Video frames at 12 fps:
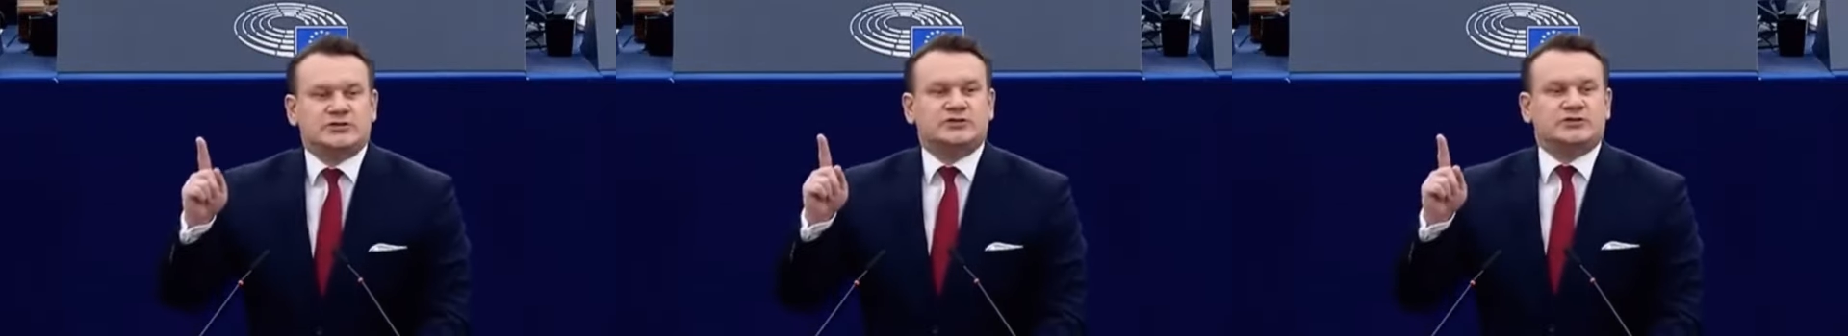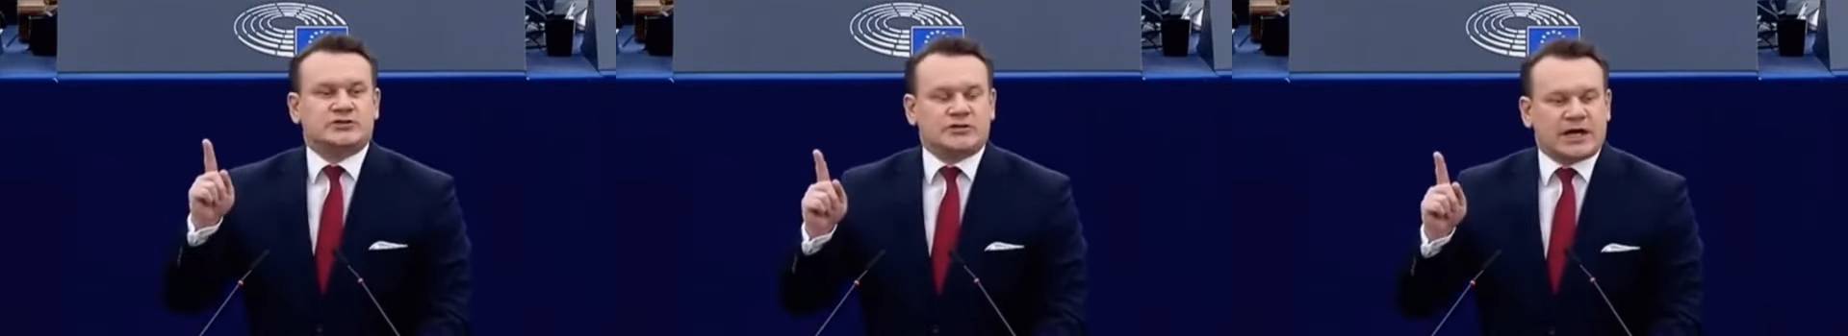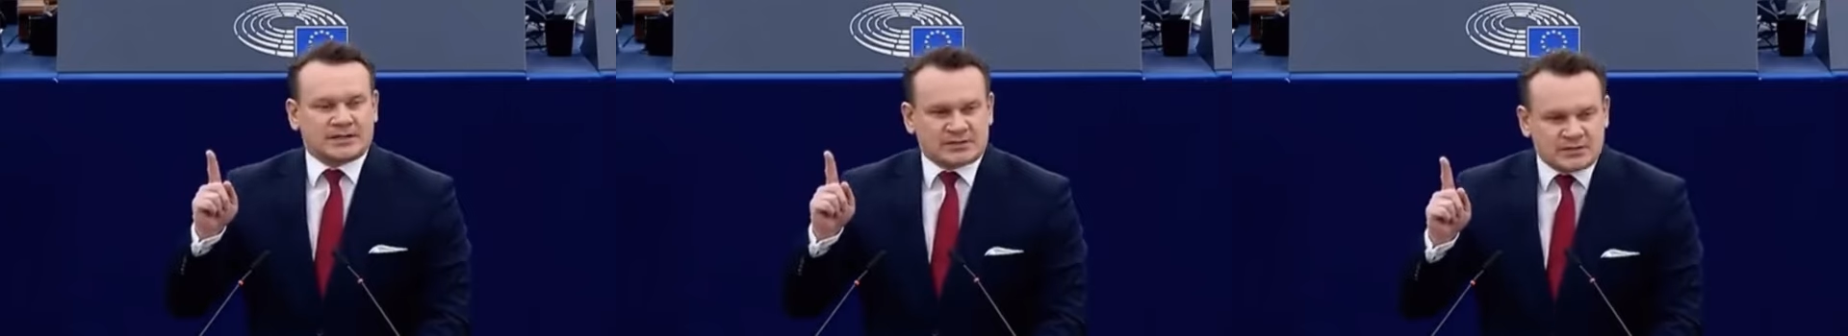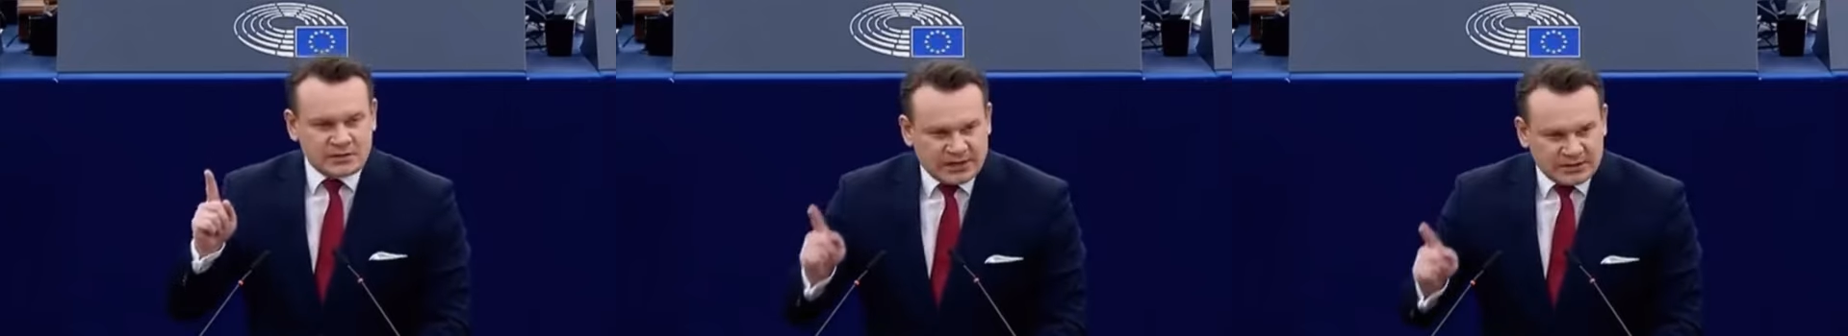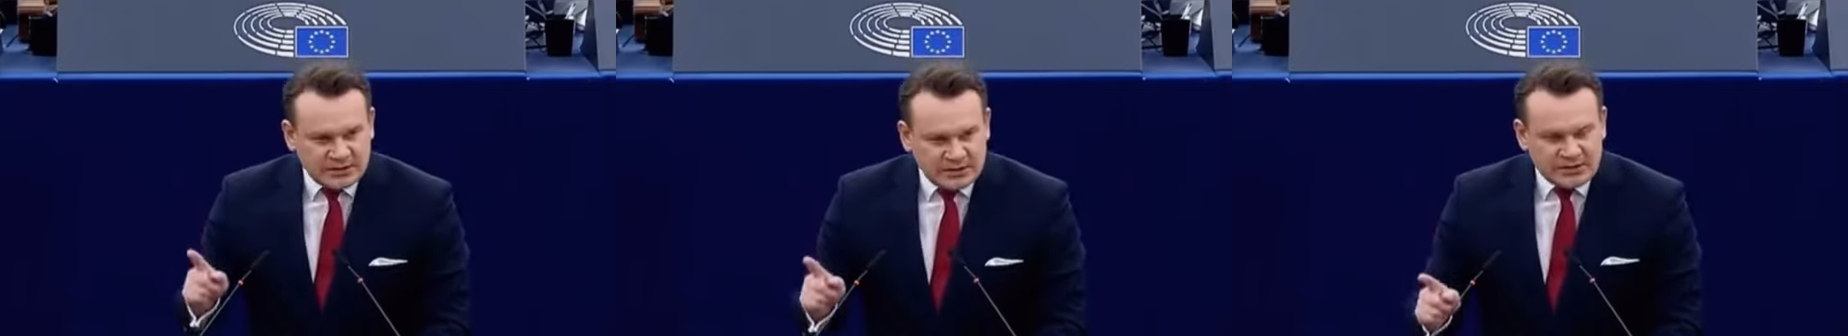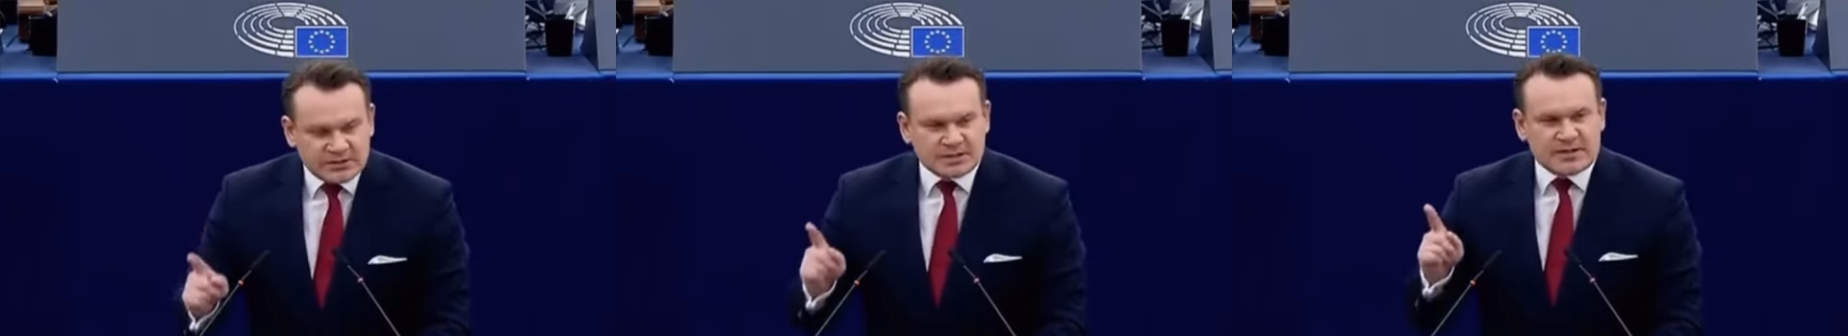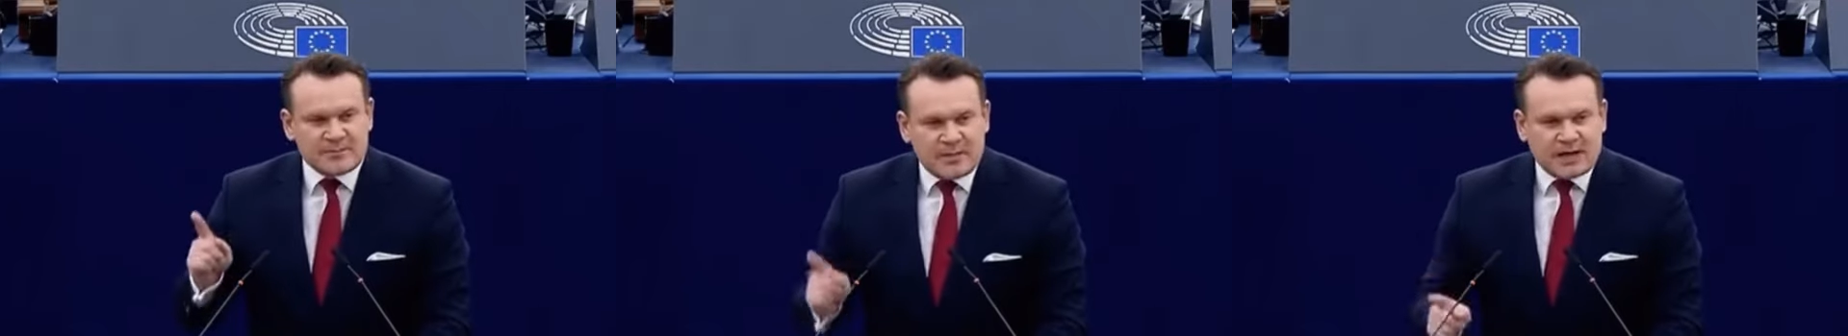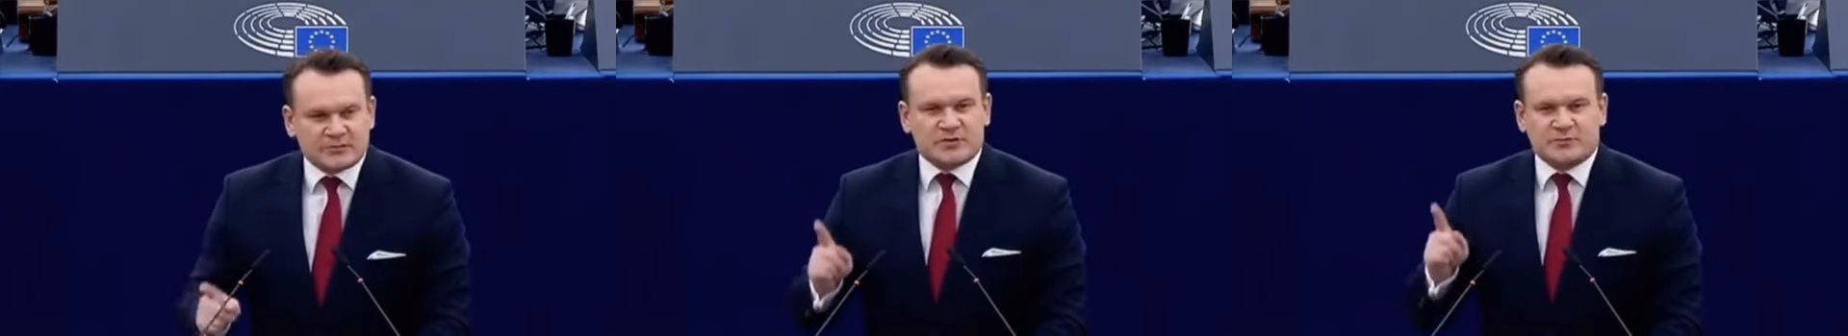Do not teach us
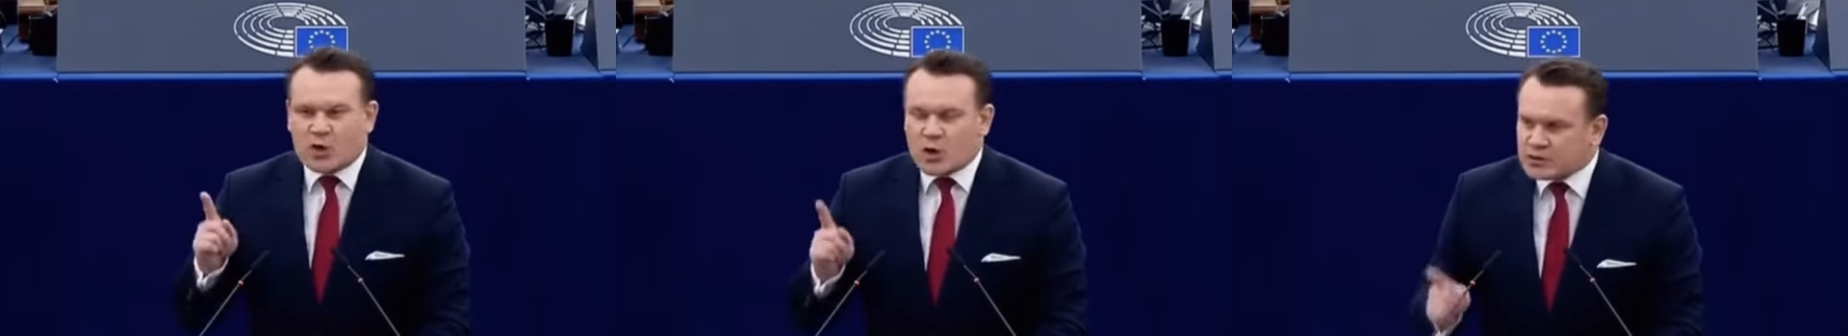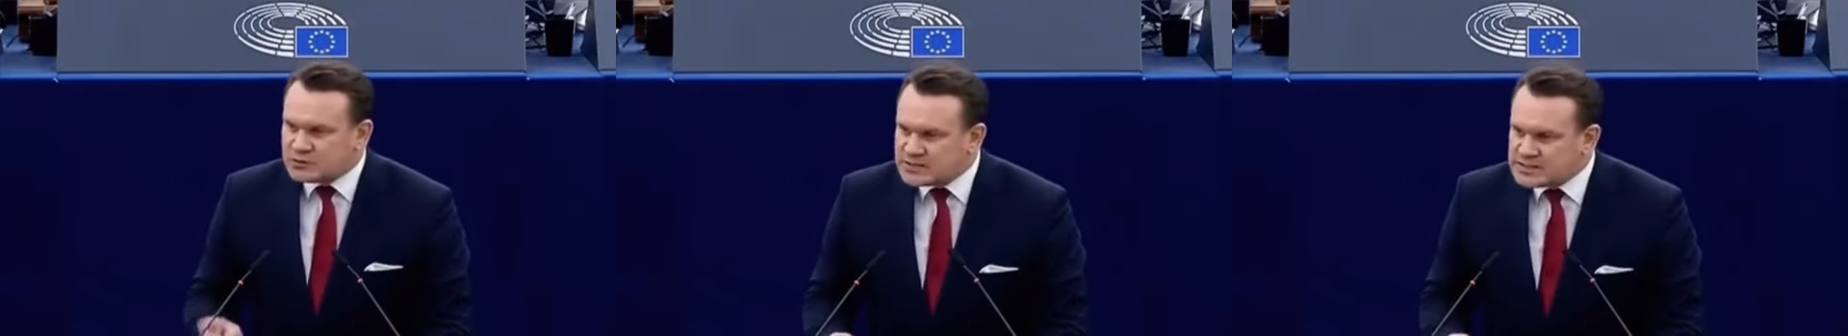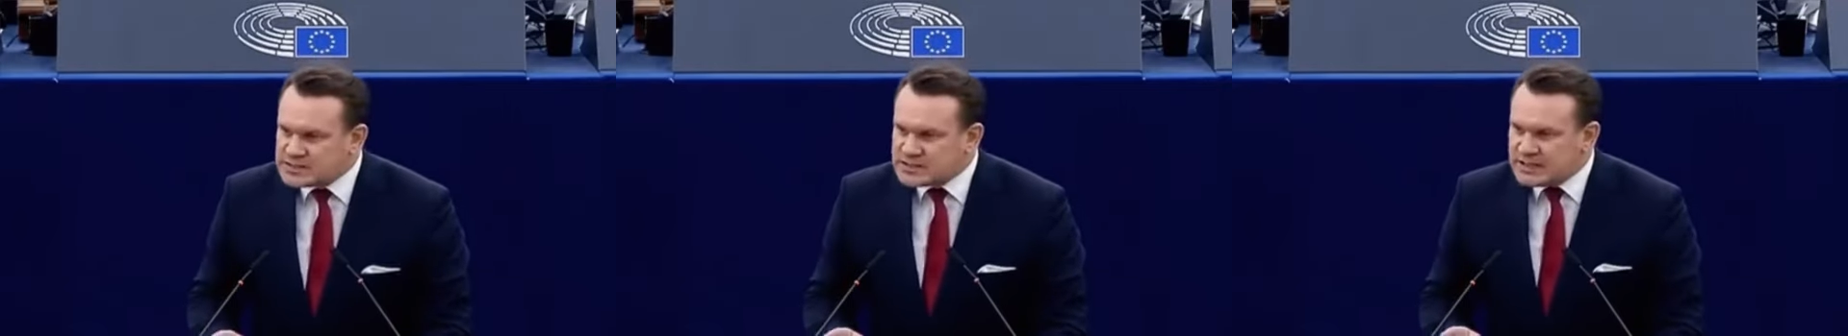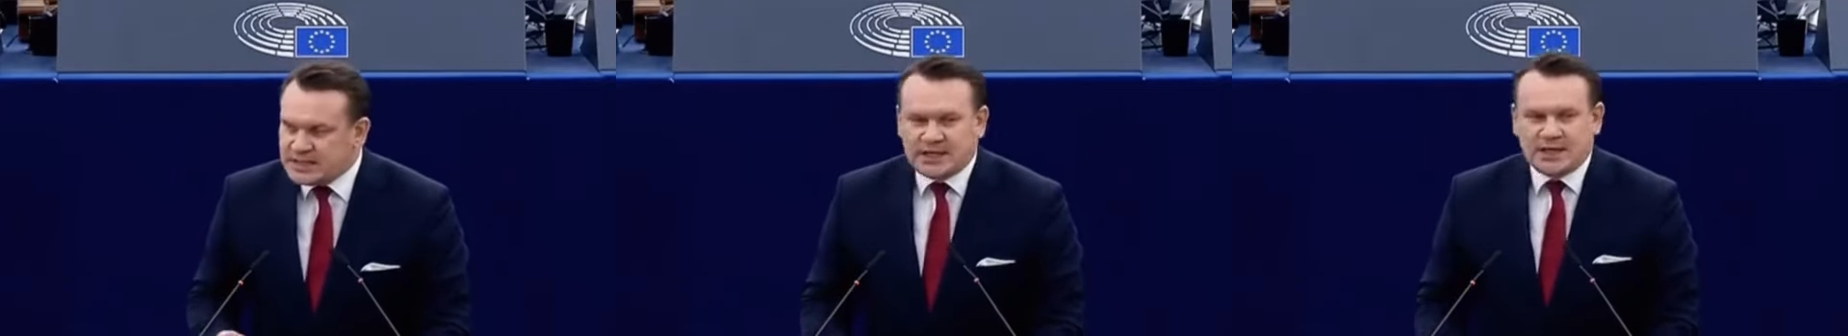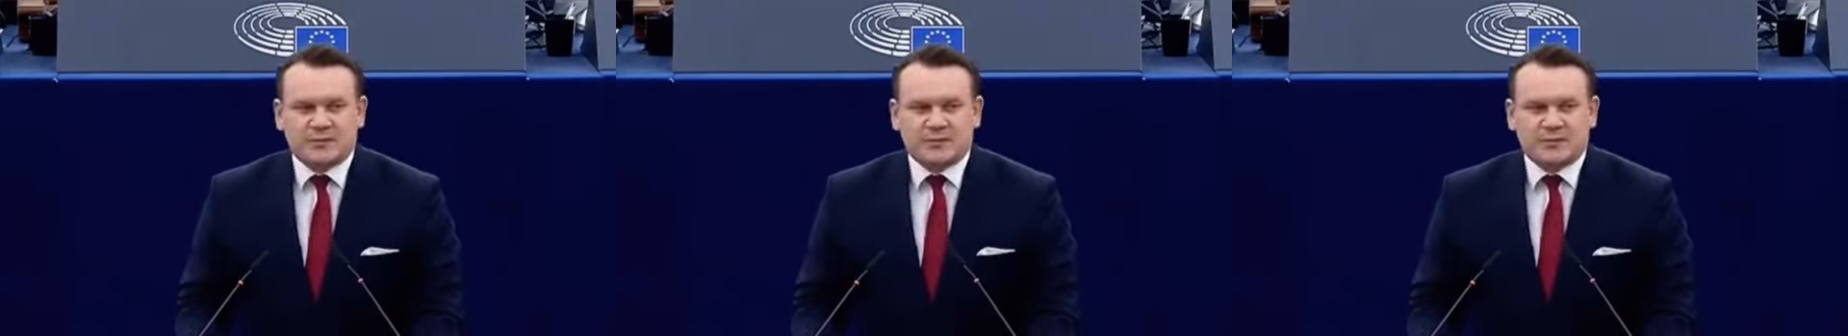about democracy,